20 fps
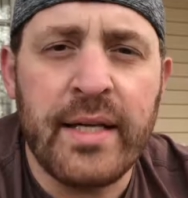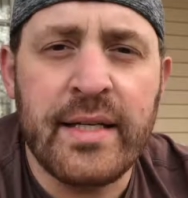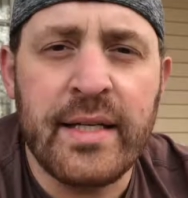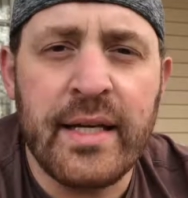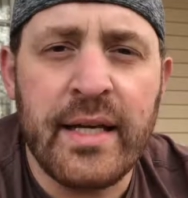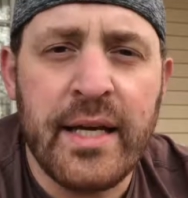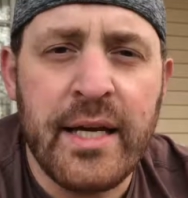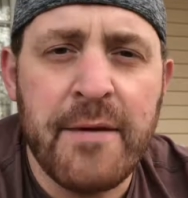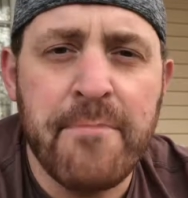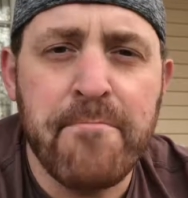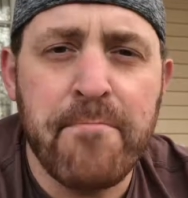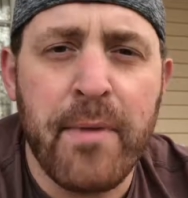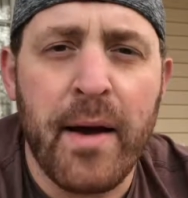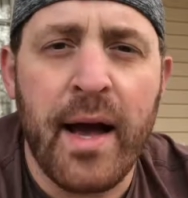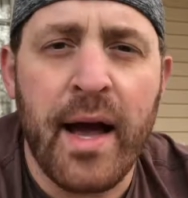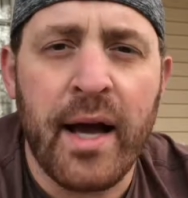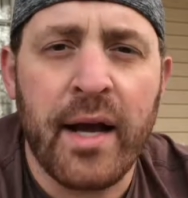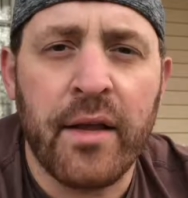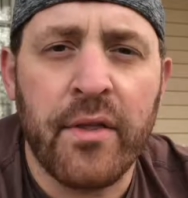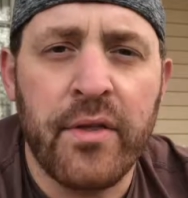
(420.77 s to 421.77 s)
to
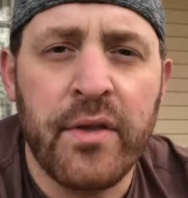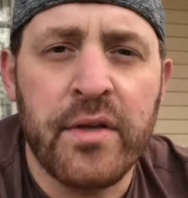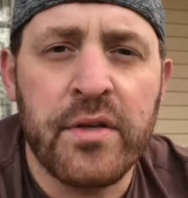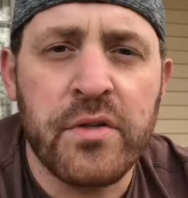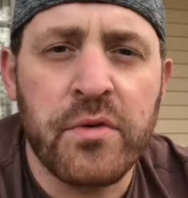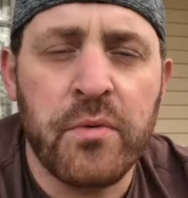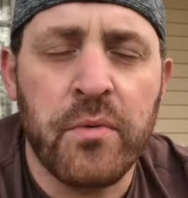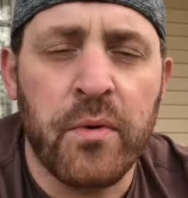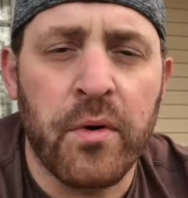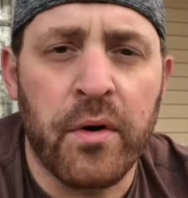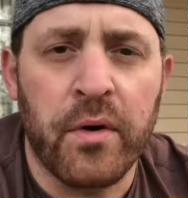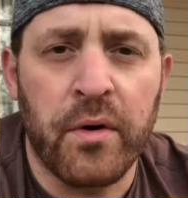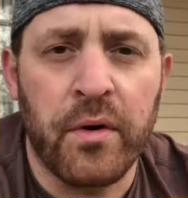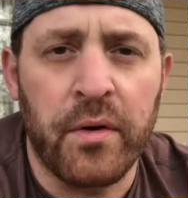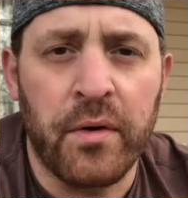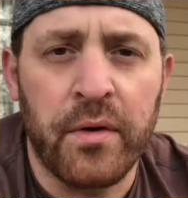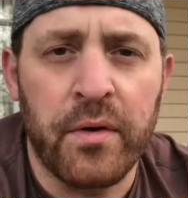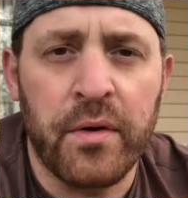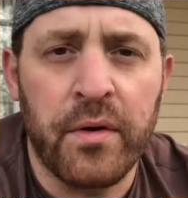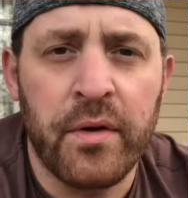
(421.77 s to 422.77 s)
impact this
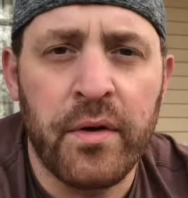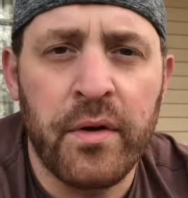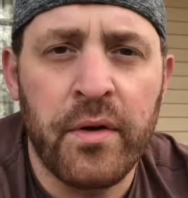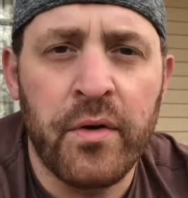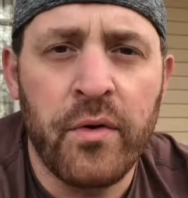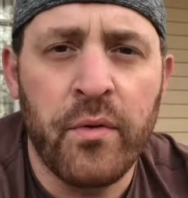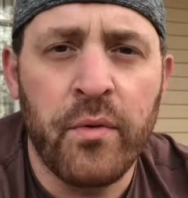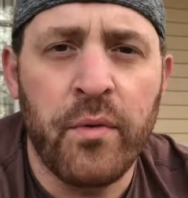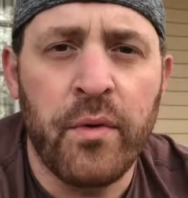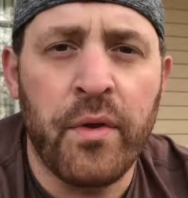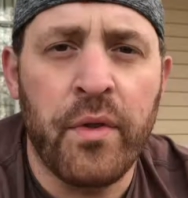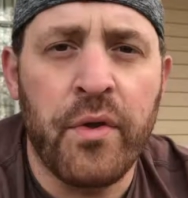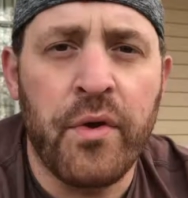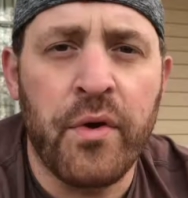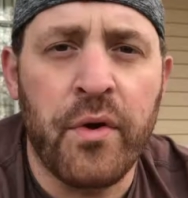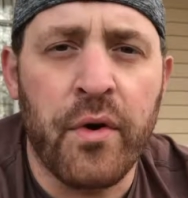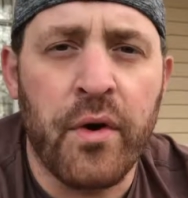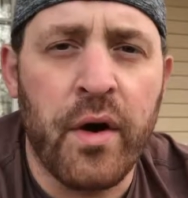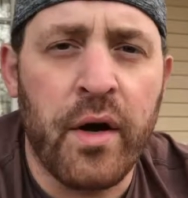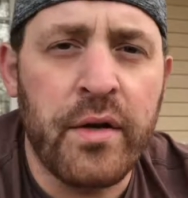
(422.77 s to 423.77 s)
world with
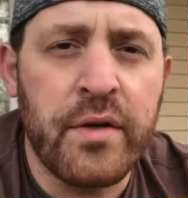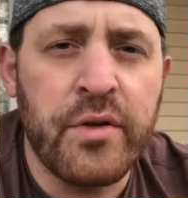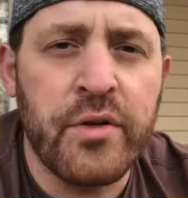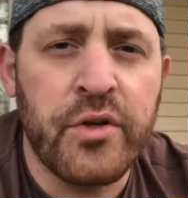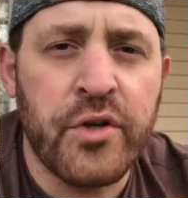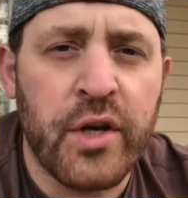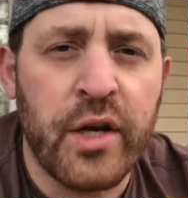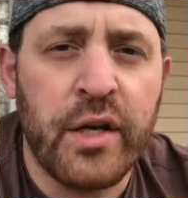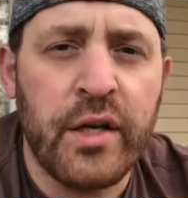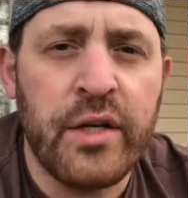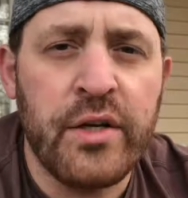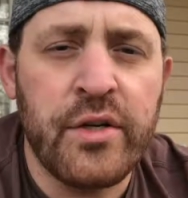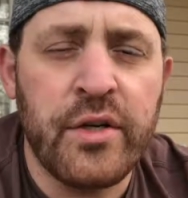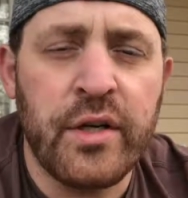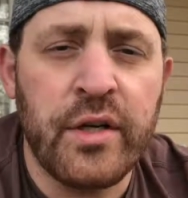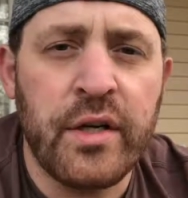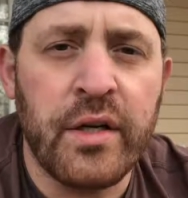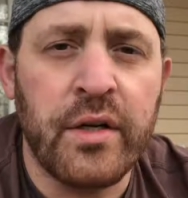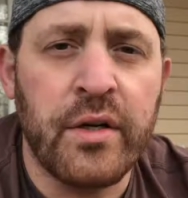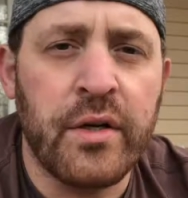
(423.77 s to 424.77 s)
your
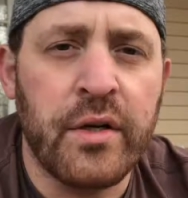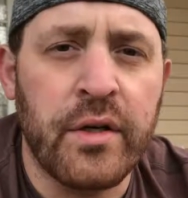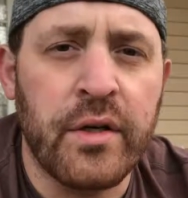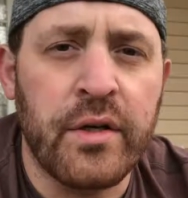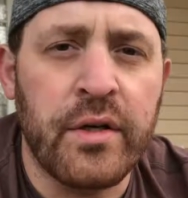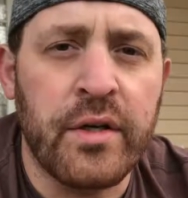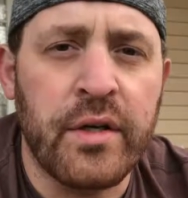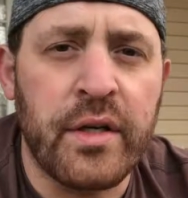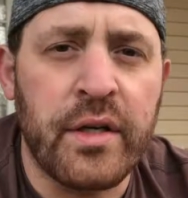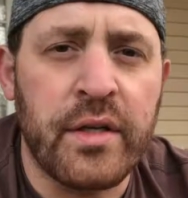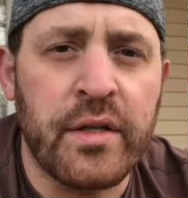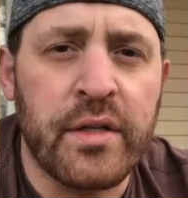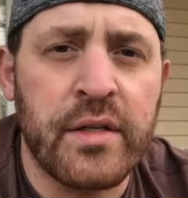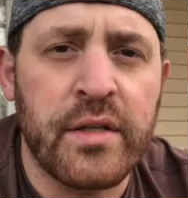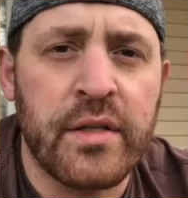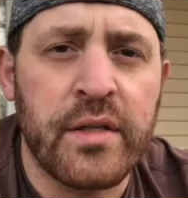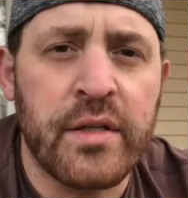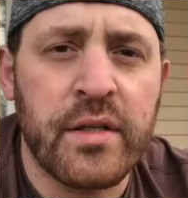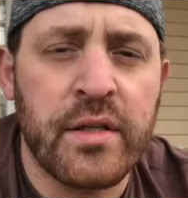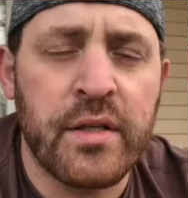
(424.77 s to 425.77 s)
unchanging
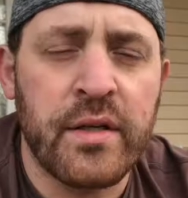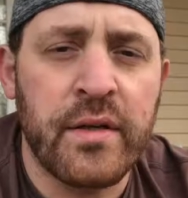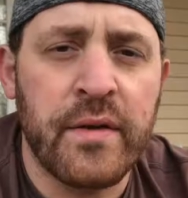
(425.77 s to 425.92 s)
goodness.